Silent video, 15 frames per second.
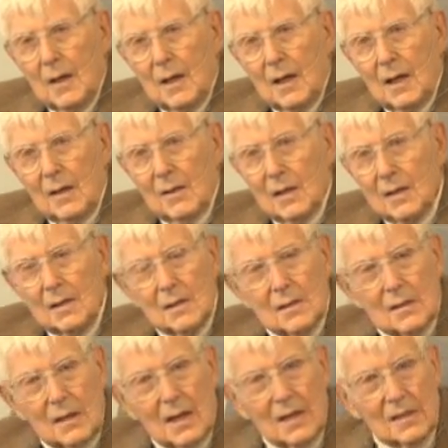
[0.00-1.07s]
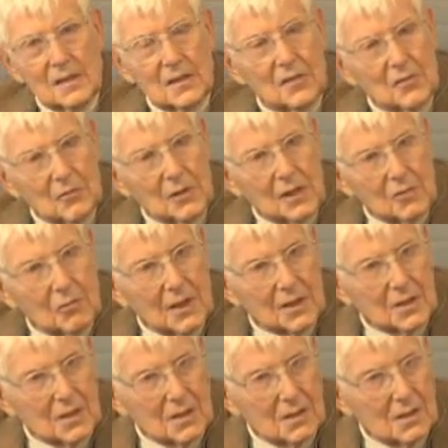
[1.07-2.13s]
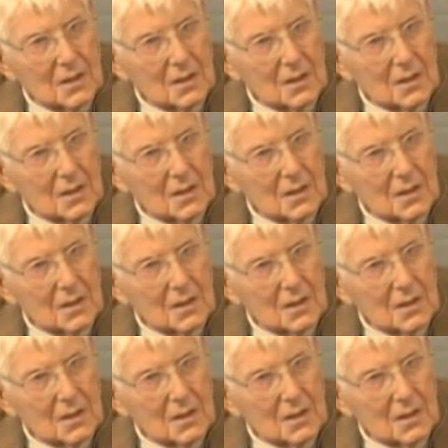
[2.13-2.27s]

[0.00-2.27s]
And then you ask the three questions.